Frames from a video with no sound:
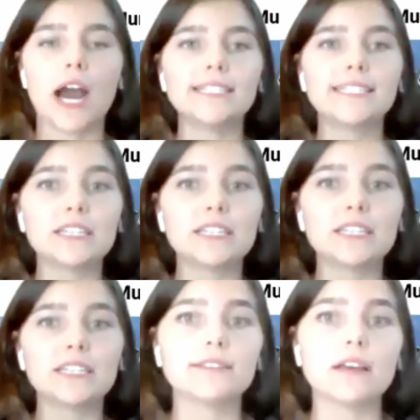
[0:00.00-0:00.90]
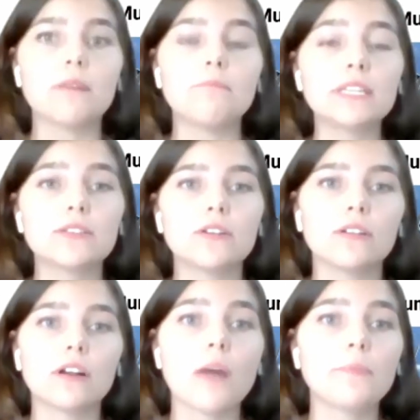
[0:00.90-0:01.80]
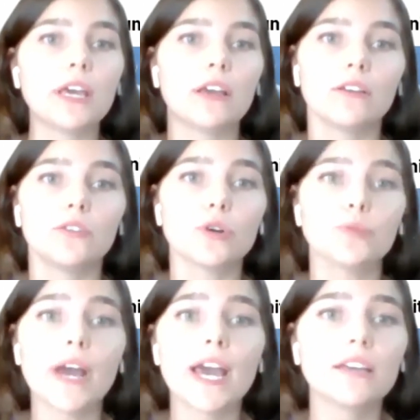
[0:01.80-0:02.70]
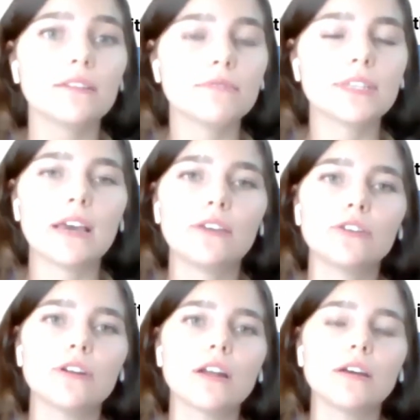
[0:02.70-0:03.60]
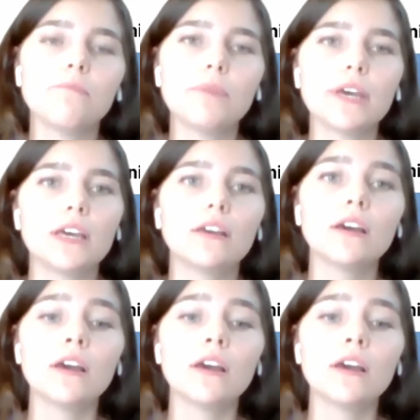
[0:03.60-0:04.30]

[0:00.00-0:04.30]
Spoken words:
identifies a missile coming your way. Say you're on a big